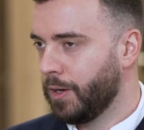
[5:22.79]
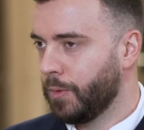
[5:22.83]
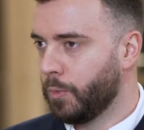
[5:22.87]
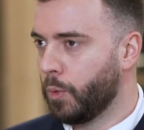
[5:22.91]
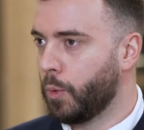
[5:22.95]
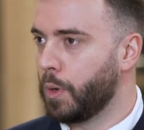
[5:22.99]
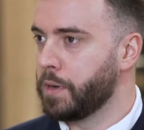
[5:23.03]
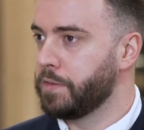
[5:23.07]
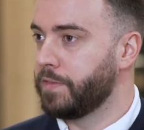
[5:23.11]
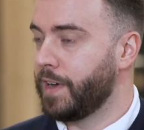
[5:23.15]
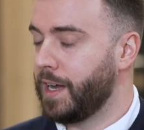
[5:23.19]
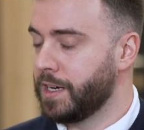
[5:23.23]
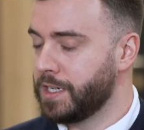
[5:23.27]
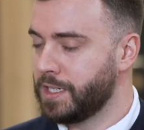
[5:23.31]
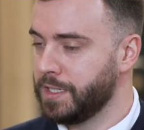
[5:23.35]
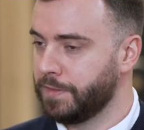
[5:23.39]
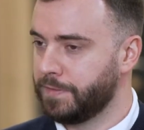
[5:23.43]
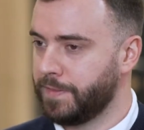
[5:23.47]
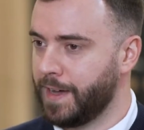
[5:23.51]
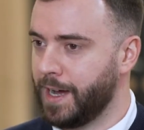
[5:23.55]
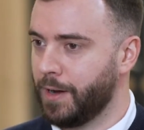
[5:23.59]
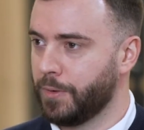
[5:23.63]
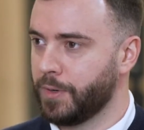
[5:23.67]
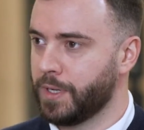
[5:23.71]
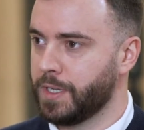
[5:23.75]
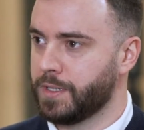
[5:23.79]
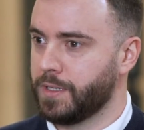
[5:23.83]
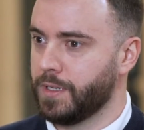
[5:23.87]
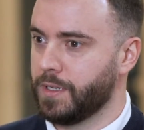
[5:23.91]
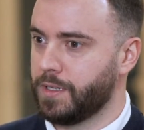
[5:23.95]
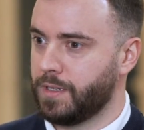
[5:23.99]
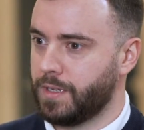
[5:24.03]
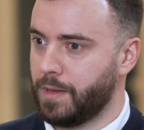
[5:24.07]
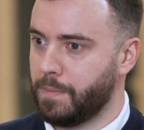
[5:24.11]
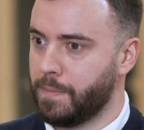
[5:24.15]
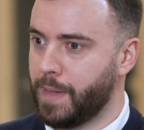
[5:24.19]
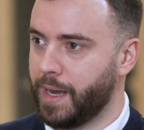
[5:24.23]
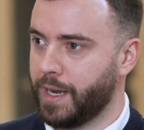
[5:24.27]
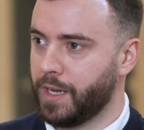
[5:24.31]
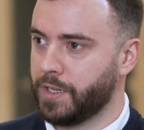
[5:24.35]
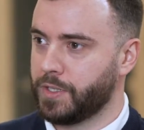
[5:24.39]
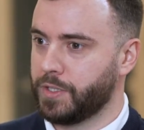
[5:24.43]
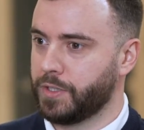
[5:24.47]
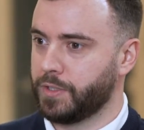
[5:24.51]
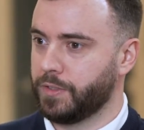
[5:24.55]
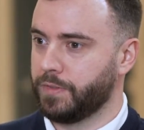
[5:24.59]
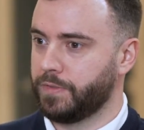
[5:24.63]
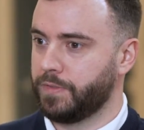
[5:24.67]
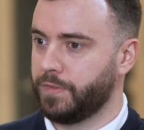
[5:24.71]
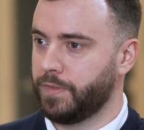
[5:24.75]
What we've actually found is that some
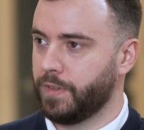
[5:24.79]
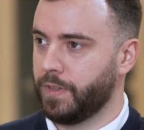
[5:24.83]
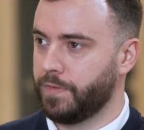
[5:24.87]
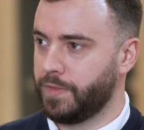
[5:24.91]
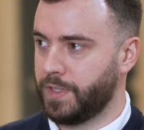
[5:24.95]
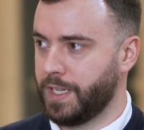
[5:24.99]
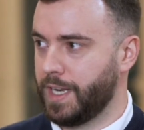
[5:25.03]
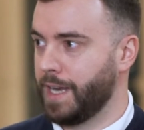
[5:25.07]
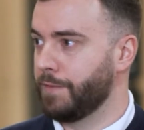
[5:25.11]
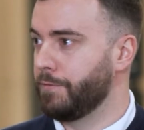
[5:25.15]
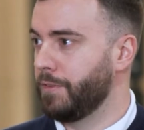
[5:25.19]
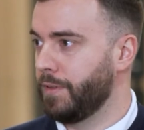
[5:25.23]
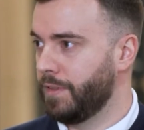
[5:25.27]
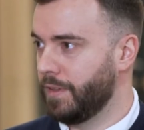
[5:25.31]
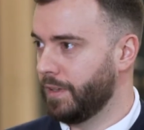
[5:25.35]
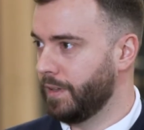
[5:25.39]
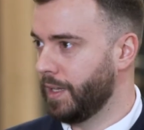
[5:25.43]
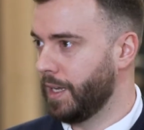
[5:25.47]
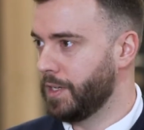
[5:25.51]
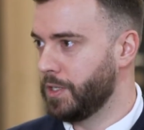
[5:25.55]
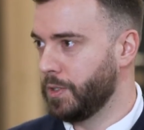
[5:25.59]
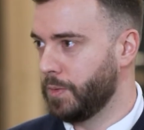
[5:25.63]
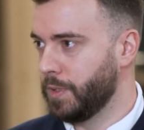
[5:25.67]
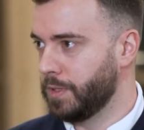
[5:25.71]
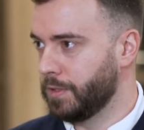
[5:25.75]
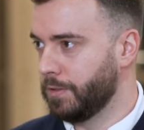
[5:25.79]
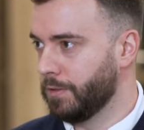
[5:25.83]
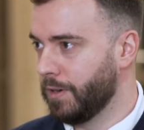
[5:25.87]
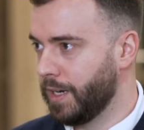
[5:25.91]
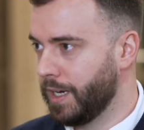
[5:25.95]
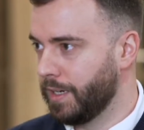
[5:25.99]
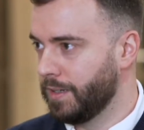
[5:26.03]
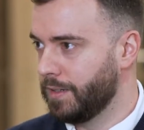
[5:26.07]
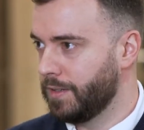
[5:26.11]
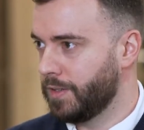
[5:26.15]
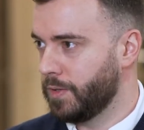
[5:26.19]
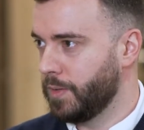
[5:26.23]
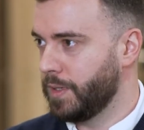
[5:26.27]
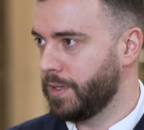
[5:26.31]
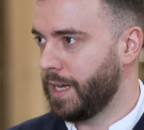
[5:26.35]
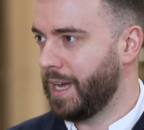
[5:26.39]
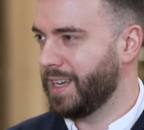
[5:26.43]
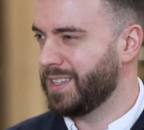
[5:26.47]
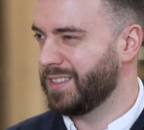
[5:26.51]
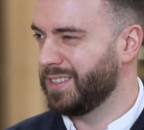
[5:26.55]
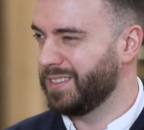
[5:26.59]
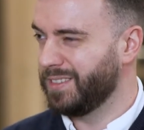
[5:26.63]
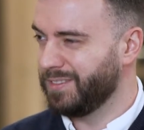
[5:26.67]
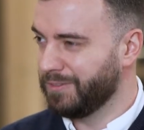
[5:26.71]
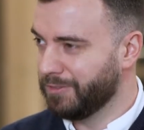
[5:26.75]
managers have said everything they do is green. So it
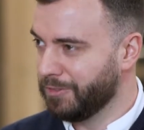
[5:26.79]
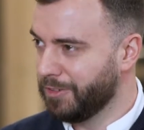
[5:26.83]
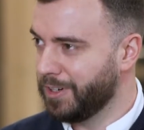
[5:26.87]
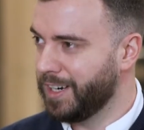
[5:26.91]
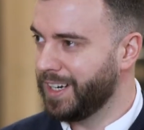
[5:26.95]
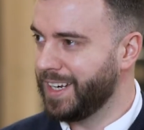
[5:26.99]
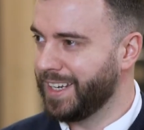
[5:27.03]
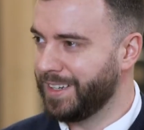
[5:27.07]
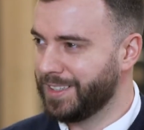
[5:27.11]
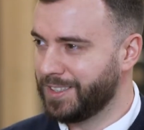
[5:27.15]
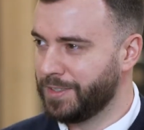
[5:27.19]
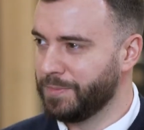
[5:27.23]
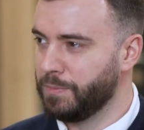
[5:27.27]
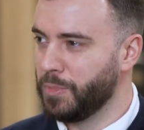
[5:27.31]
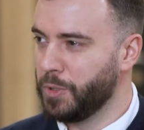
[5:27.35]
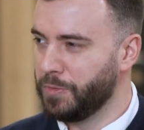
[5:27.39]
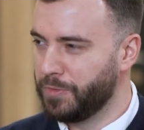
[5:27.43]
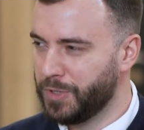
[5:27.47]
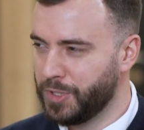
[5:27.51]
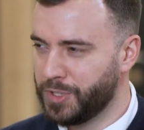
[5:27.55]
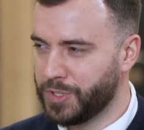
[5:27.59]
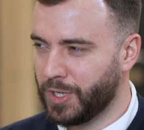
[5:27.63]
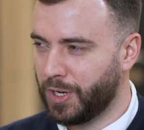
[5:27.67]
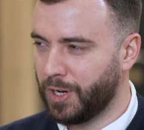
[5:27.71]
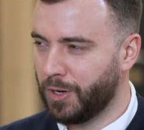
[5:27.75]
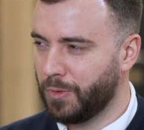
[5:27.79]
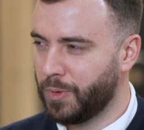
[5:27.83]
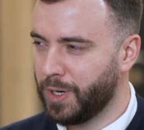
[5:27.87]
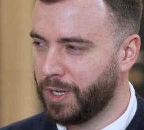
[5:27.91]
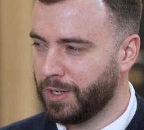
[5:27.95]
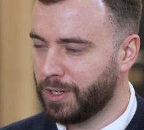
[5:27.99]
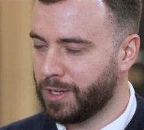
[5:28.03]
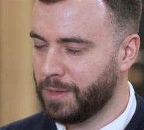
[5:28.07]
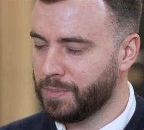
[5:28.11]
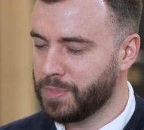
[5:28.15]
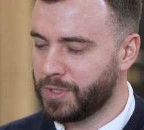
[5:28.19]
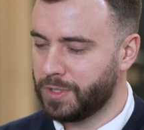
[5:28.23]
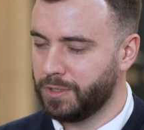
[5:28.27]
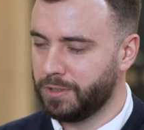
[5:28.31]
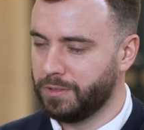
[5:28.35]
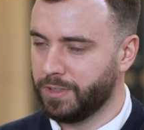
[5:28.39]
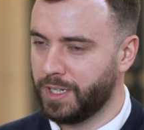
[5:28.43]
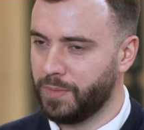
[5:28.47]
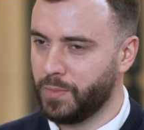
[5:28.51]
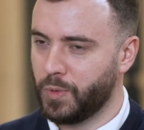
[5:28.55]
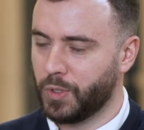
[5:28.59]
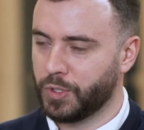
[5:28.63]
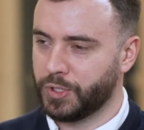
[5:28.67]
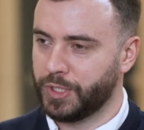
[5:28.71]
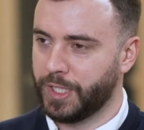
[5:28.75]
hasn't really moved the dial when it comes to
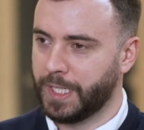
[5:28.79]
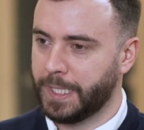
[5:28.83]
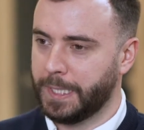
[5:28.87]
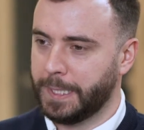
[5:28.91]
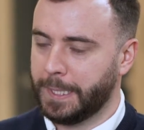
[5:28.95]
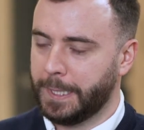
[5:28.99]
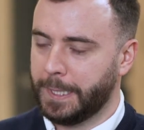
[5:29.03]
greenwashing.